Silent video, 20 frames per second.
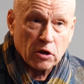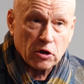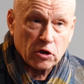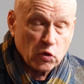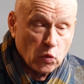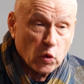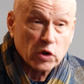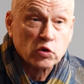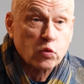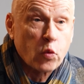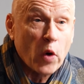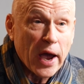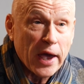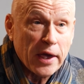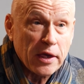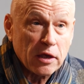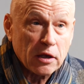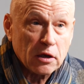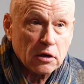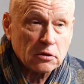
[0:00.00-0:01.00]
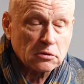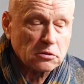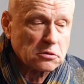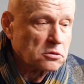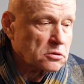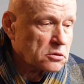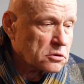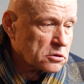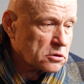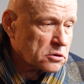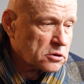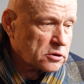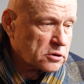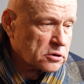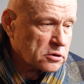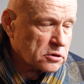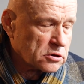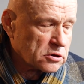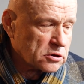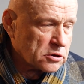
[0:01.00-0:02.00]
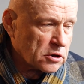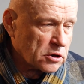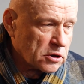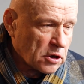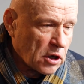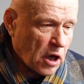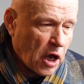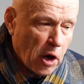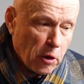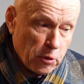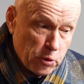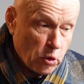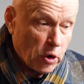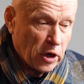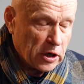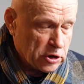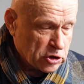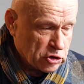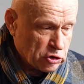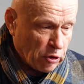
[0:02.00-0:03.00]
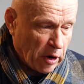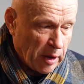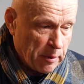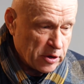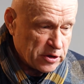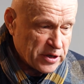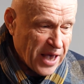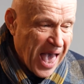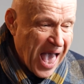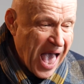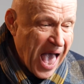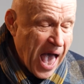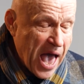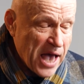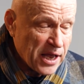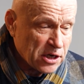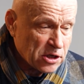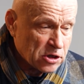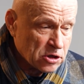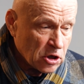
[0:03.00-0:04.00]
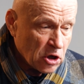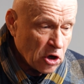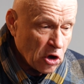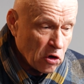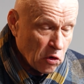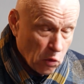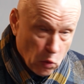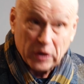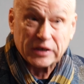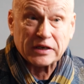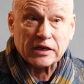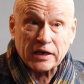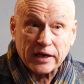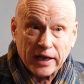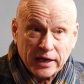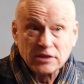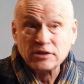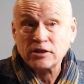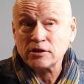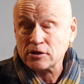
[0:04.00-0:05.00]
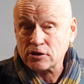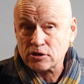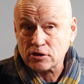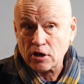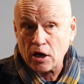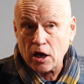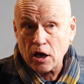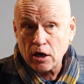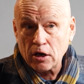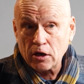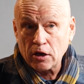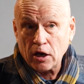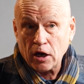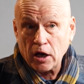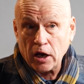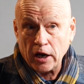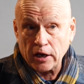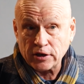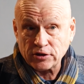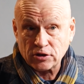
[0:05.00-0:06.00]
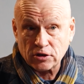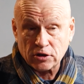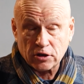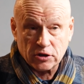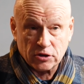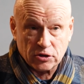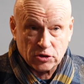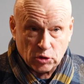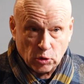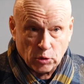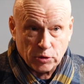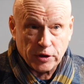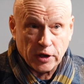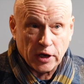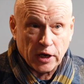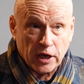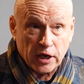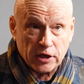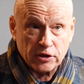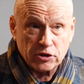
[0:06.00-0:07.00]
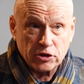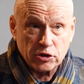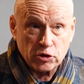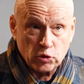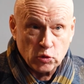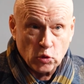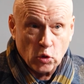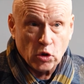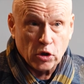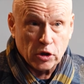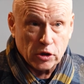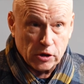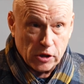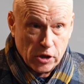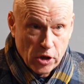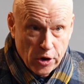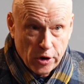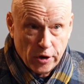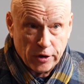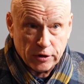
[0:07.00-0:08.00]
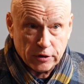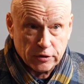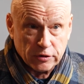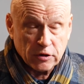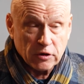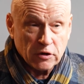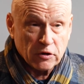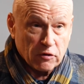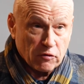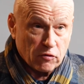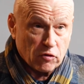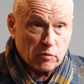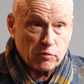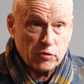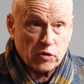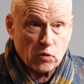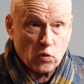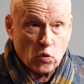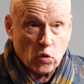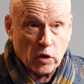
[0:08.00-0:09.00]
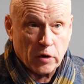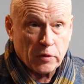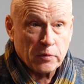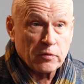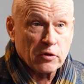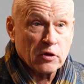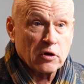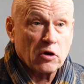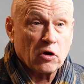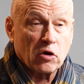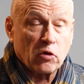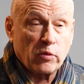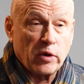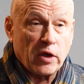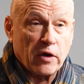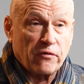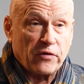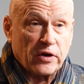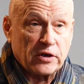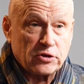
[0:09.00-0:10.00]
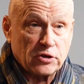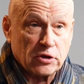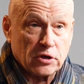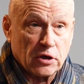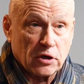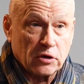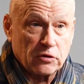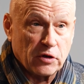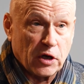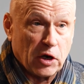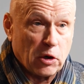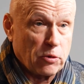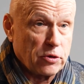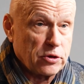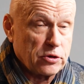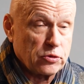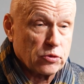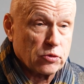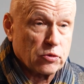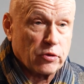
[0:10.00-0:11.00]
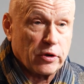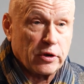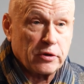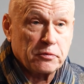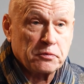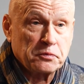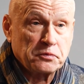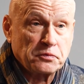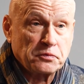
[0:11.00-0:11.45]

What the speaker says: In what way? How you can describe it? And what lessons has Estonia and the EU learned from the war we are facing now in Ukraine?